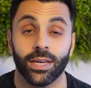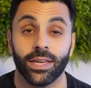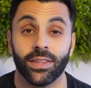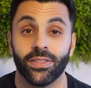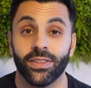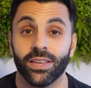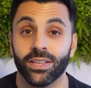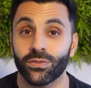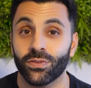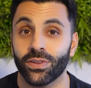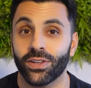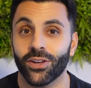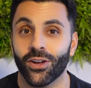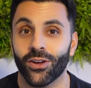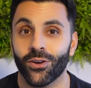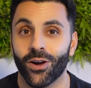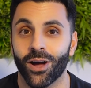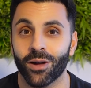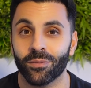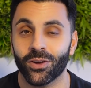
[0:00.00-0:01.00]
In this
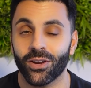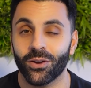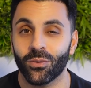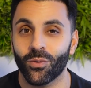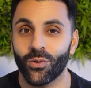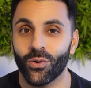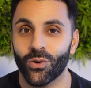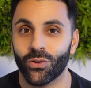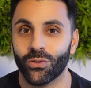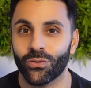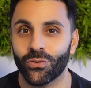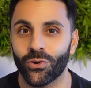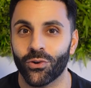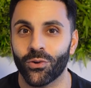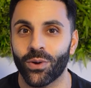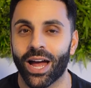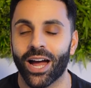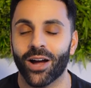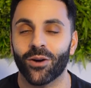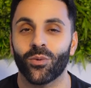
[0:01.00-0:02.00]
video, I'm going to walk
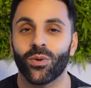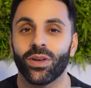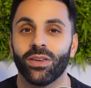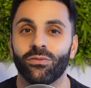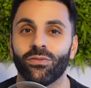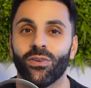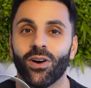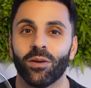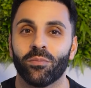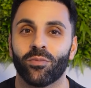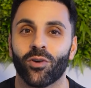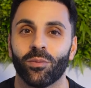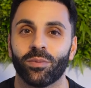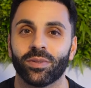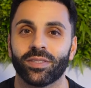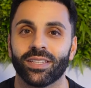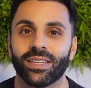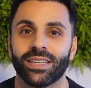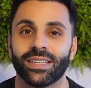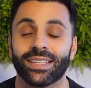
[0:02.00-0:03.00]
through how we find
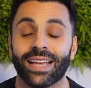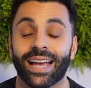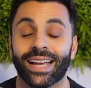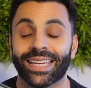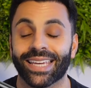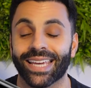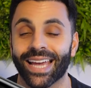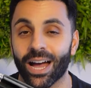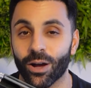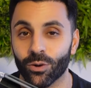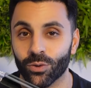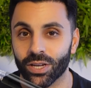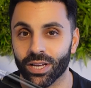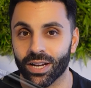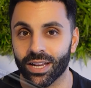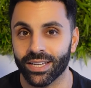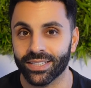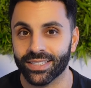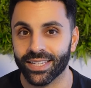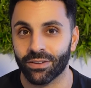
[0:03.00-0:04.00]
properties and
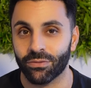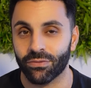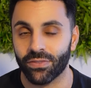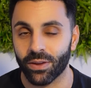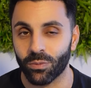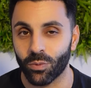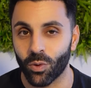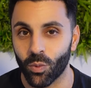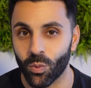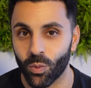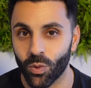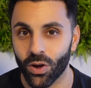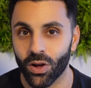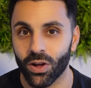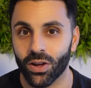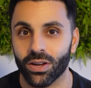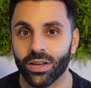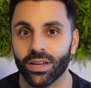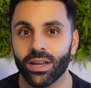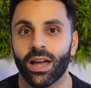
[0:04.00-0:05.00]
calculate if they will
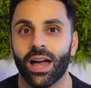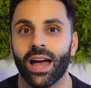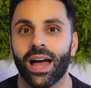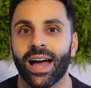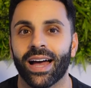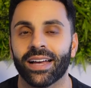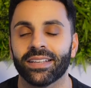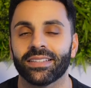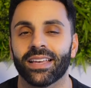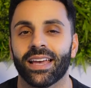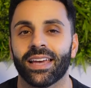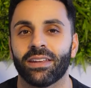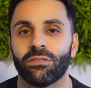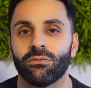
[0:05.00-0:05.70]
work as an